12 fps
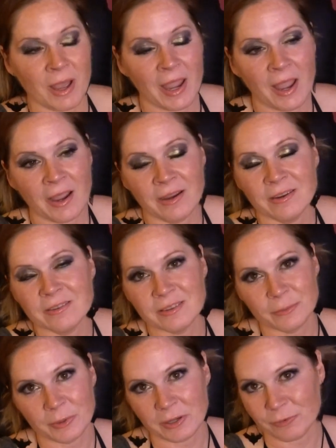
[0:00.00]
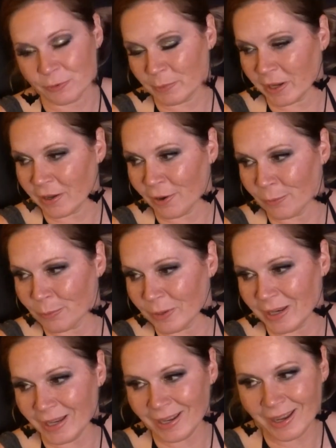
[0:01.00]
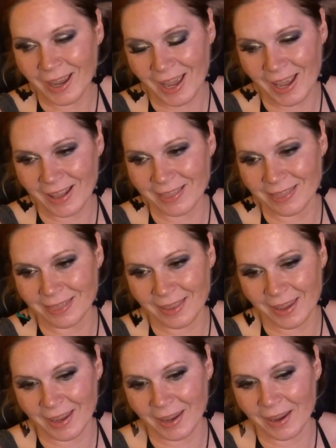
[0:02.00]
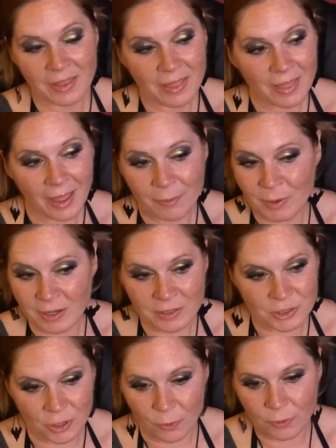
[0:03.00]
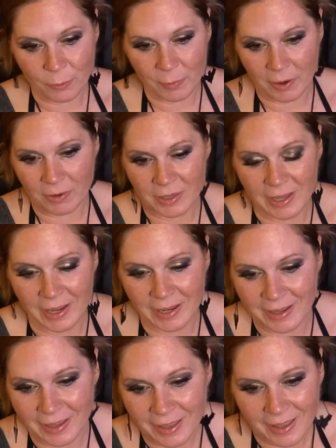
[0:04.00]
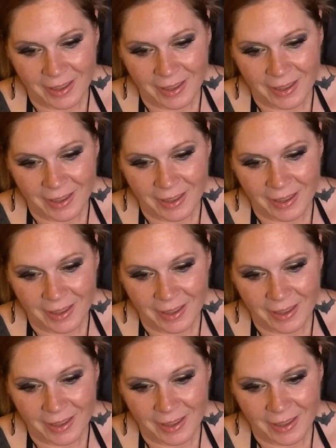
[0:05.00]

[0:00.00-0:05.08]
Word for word: I hired somebody for my company, and they, I made a joke about like,